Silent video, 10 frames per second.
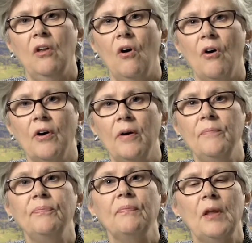log,
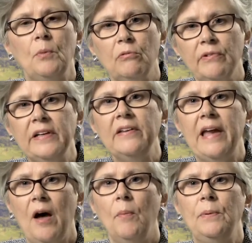it will really
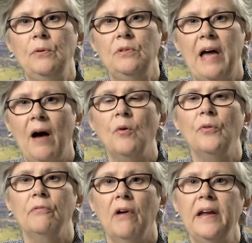help you tackle
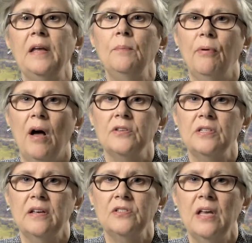the writing
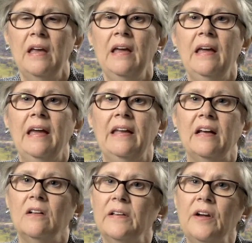process in a
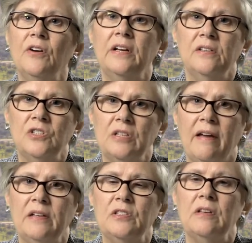clear,
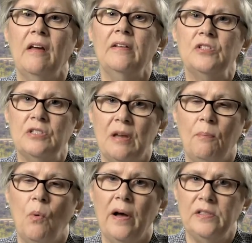concise, and
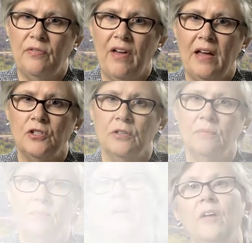stepwise fashion.
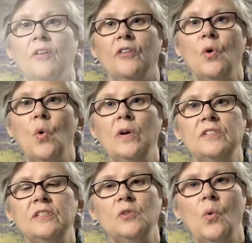The
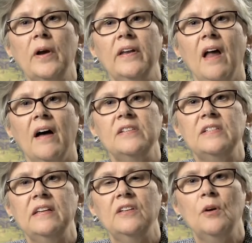course is
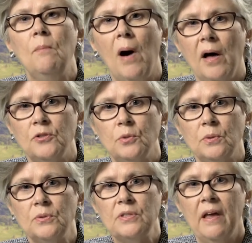organized into
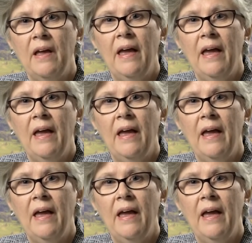modules,